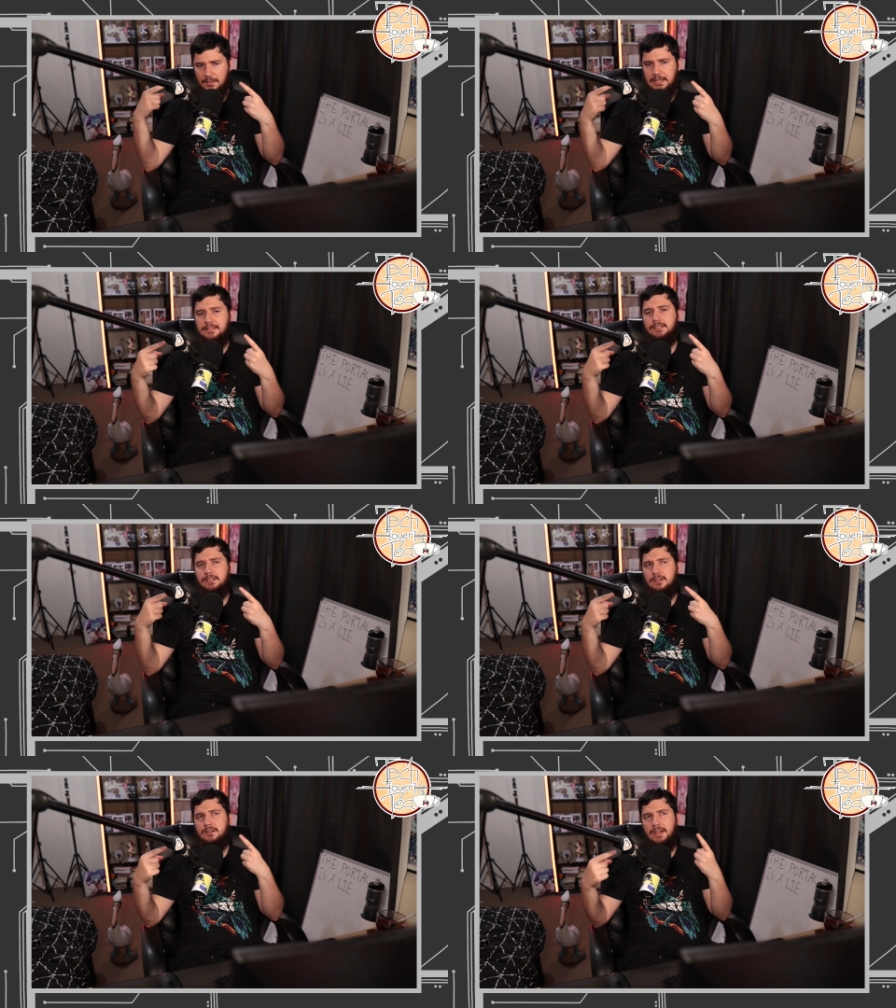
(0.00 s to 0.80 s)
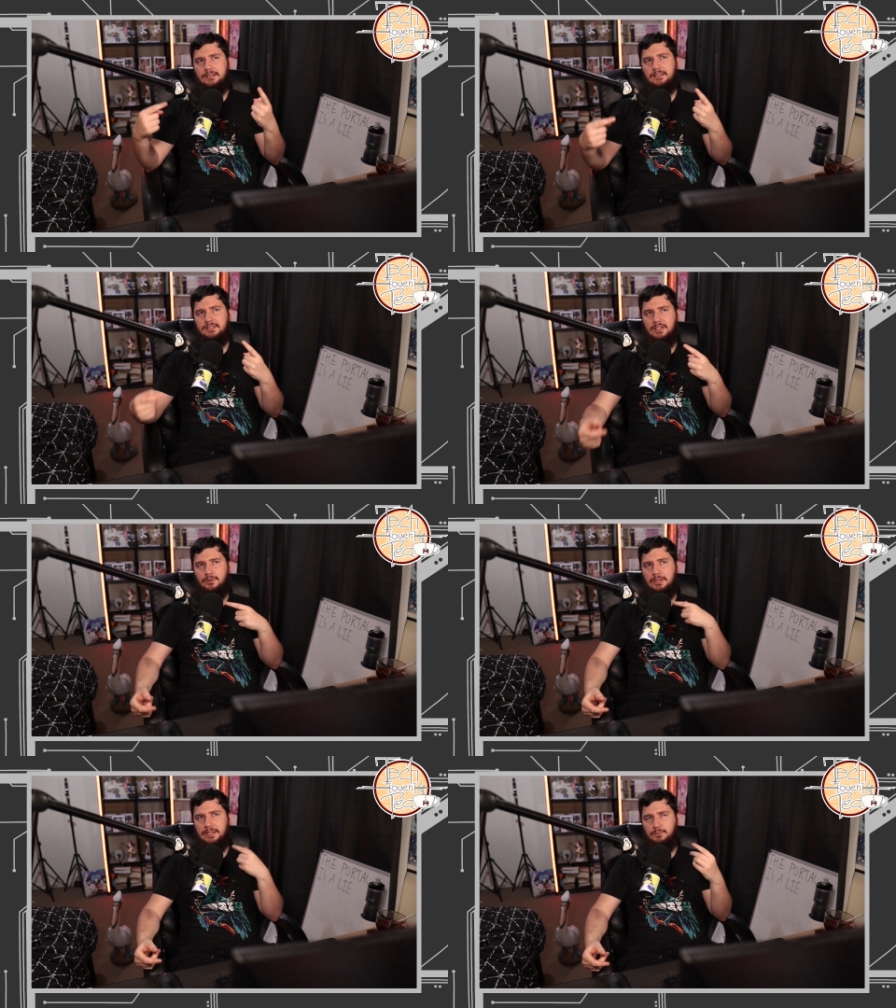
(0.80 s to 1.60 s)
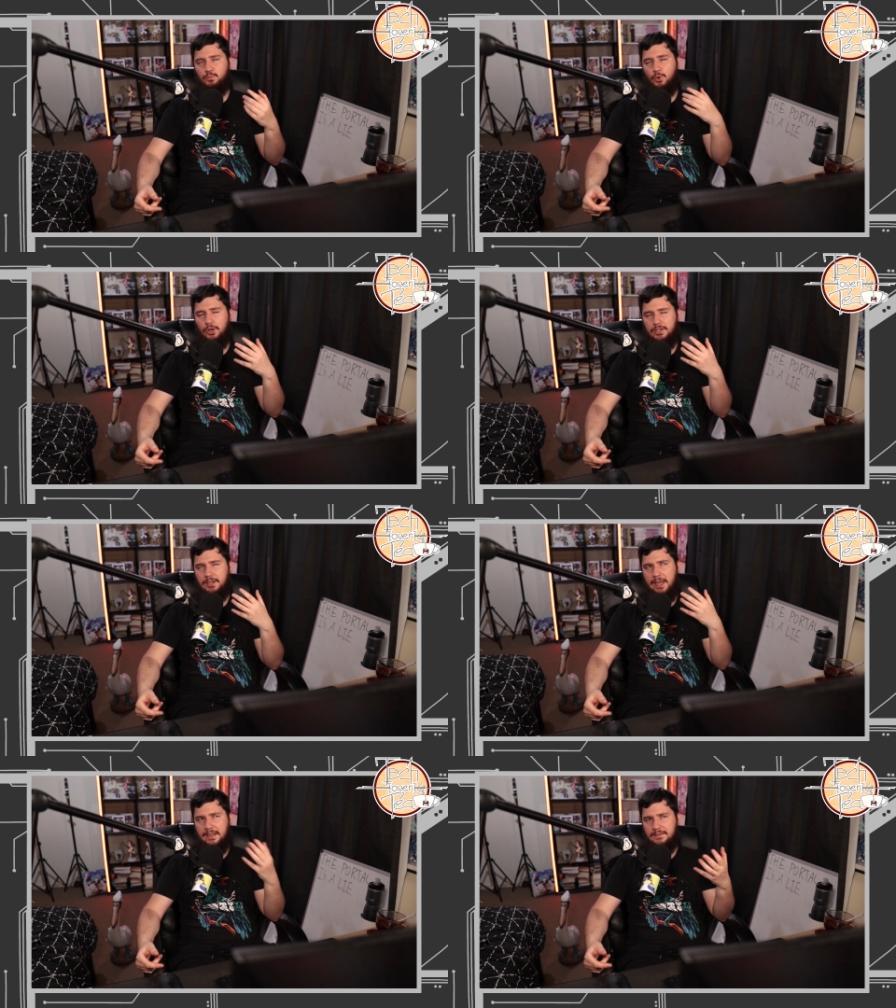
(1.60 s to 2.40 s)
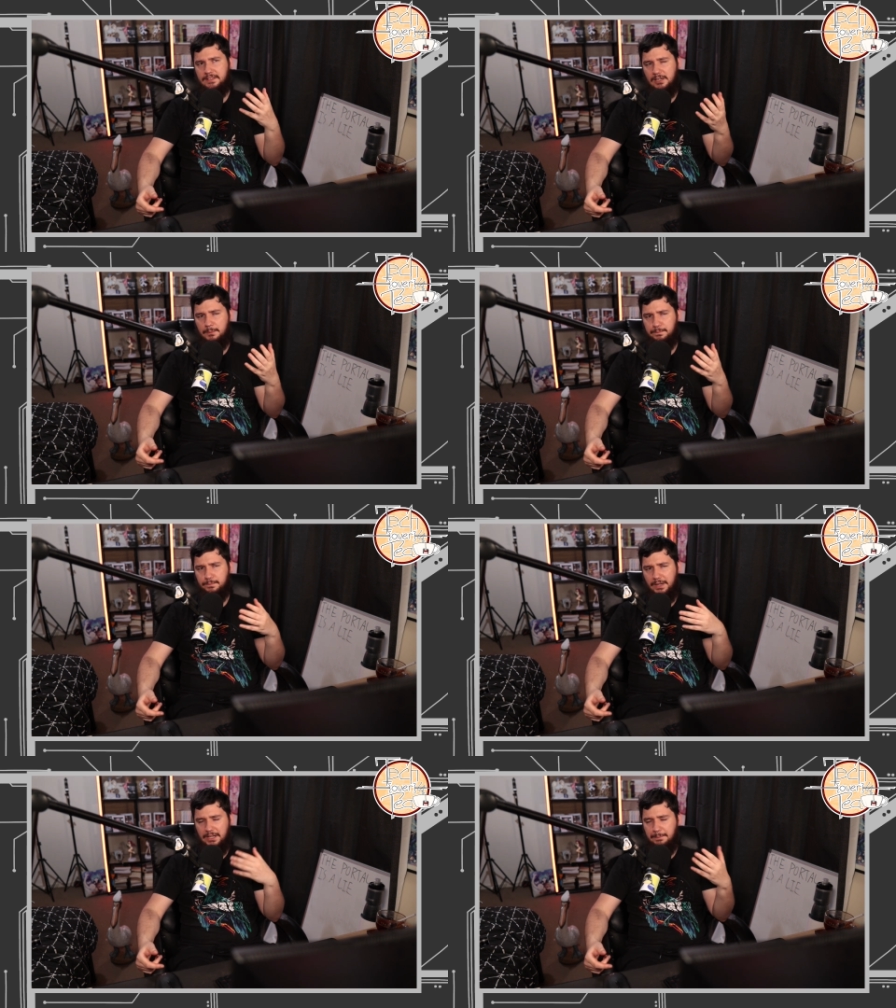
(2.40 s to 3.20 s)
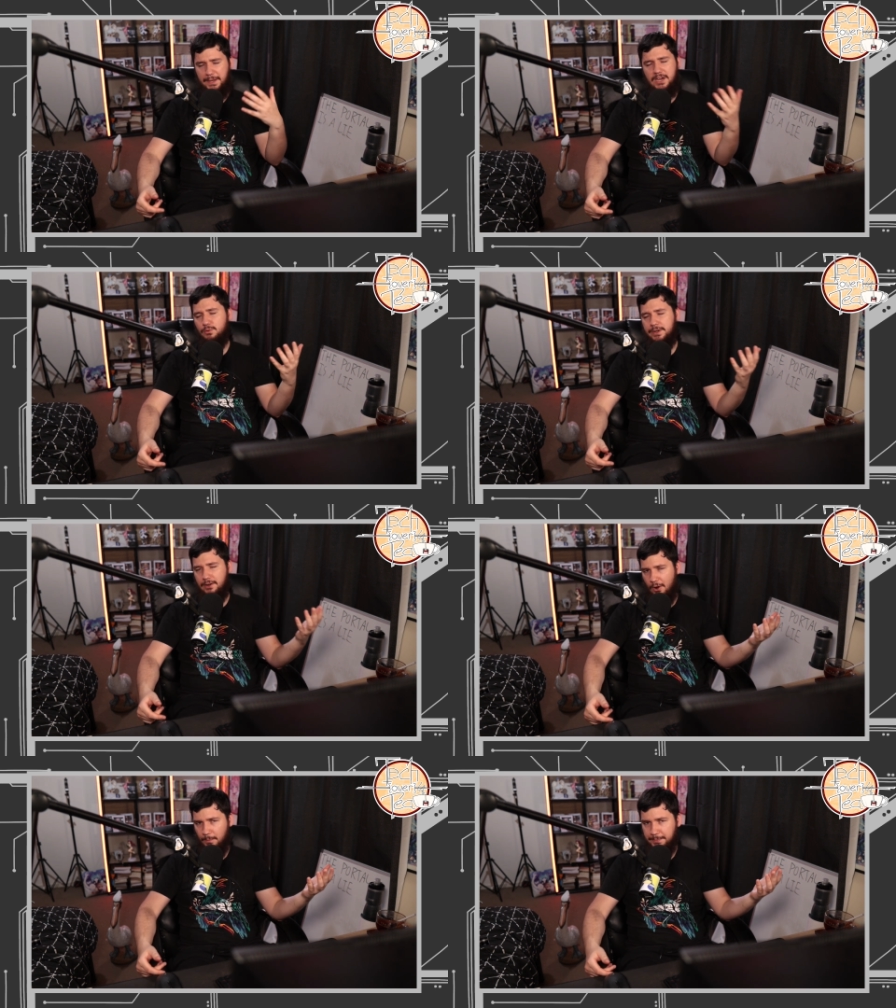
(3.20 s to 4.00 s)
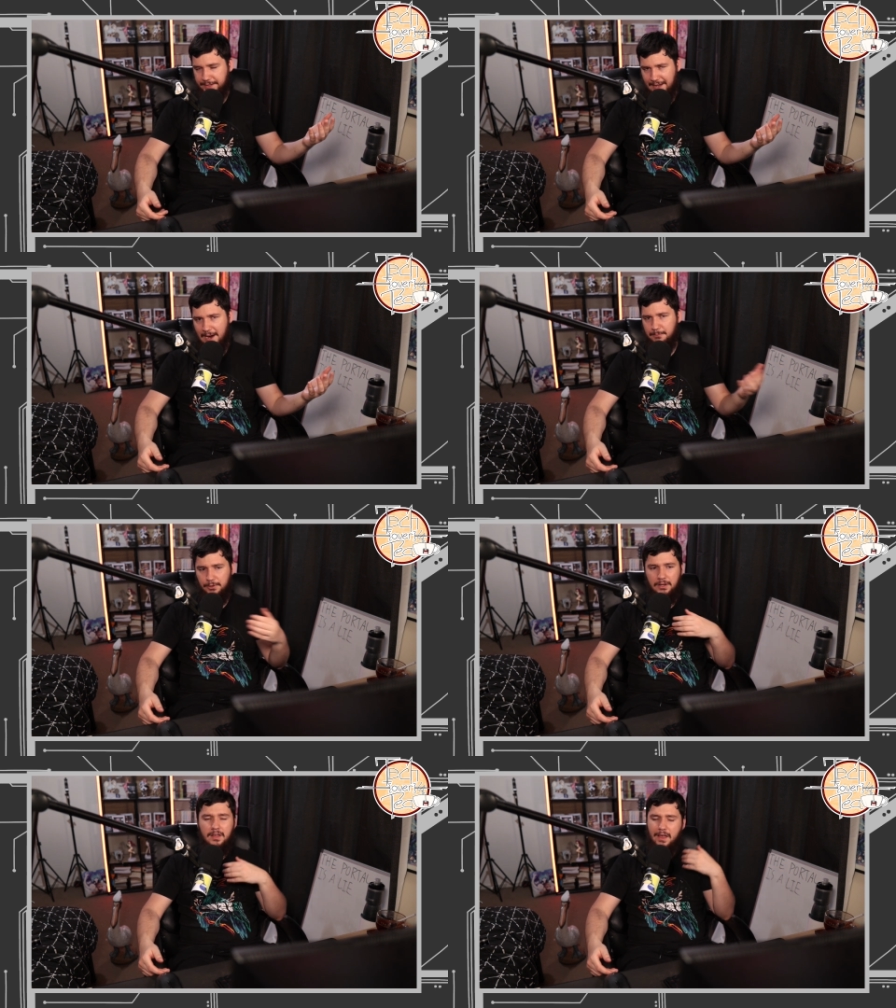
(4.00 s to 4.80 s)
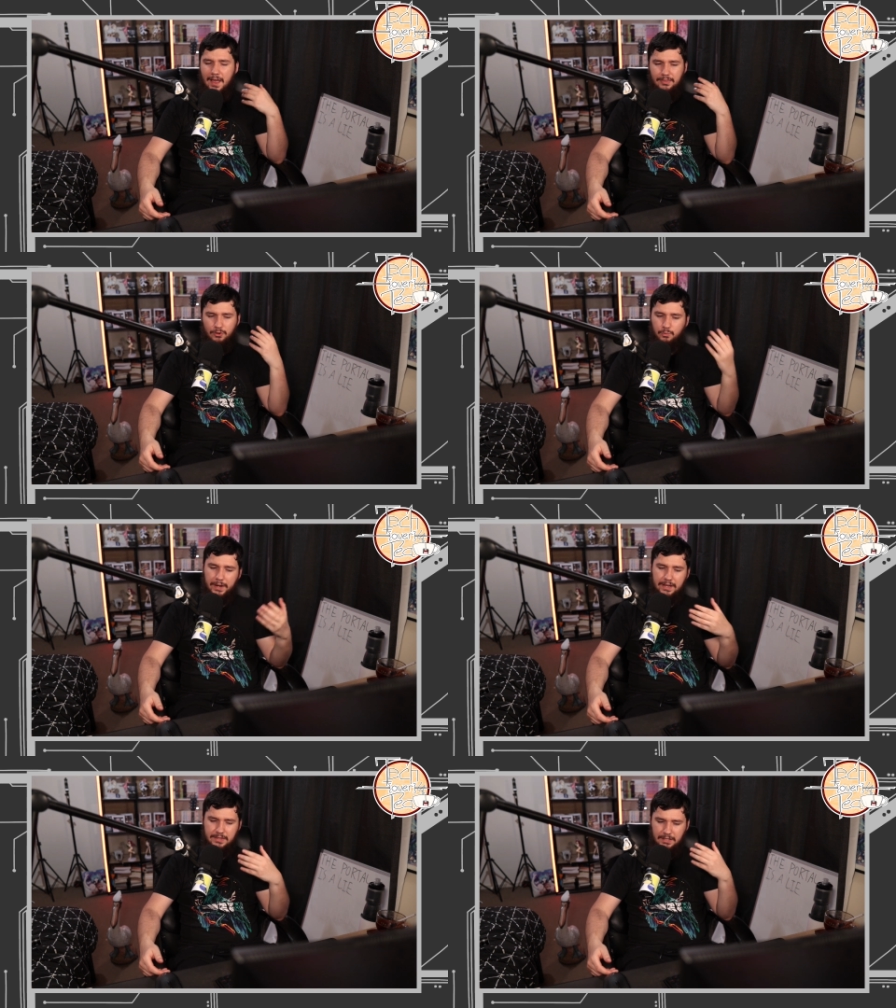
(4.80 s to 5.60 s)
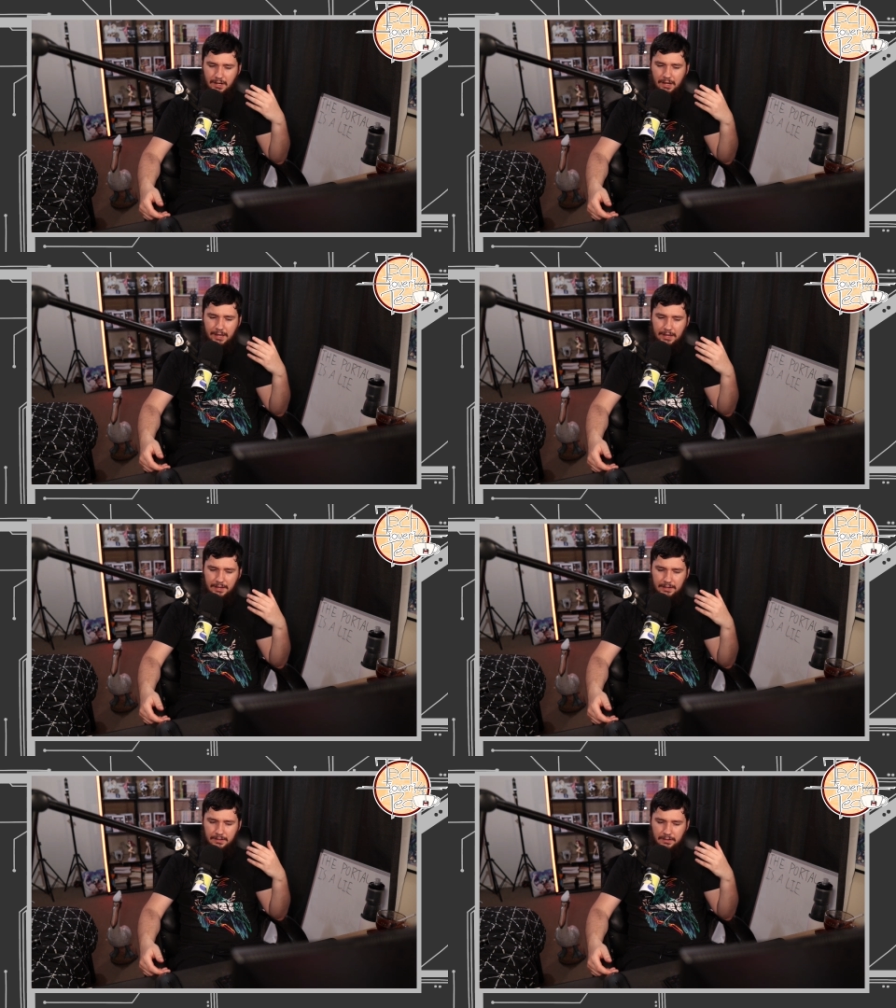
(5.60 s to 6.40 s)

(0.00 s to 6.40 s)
isn't necessarily what ends up, like, appearing on the camera. And the way that I...